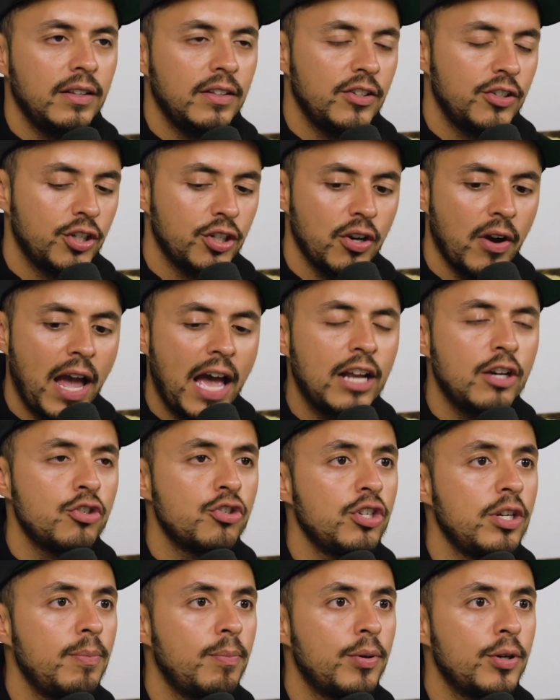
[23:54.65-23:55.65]
These are your
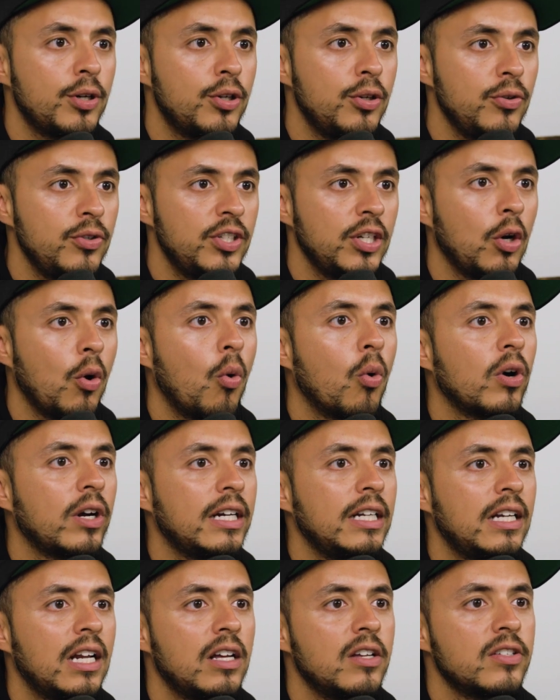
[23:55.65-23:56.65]
energy producing
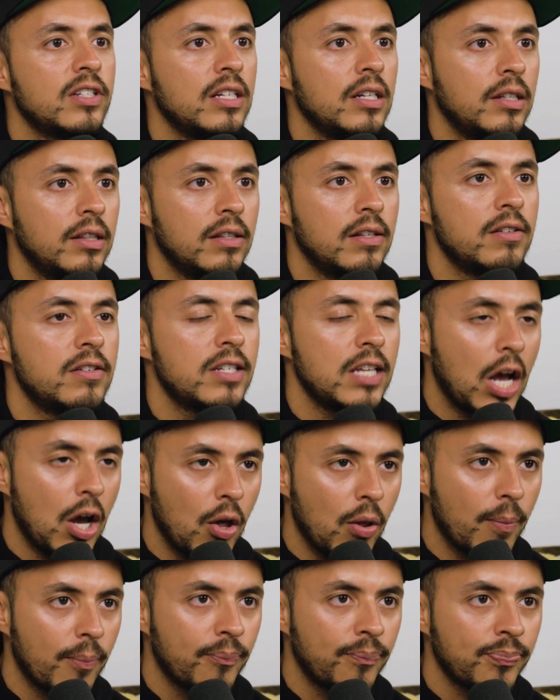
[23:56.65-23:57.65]
organelles in the
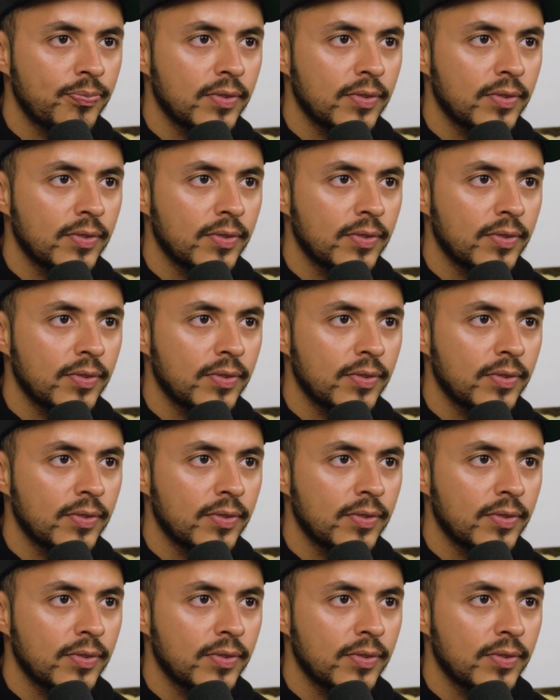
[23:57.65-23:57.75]
cell.